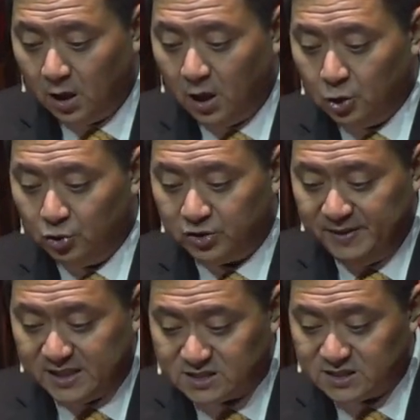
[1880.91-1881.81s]
all who could
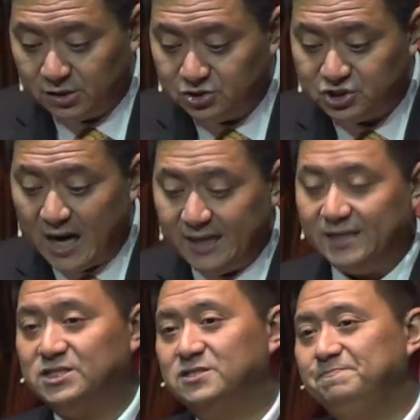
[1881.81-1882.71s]
be considered
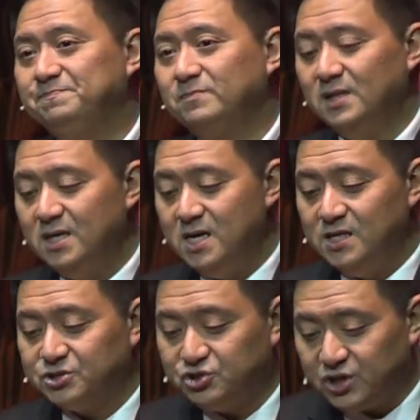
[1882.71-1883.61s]
giants.
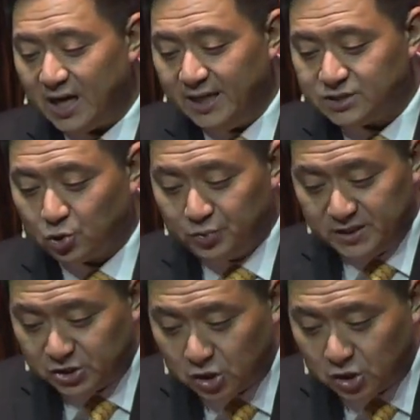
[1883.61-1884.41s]
So, giants or really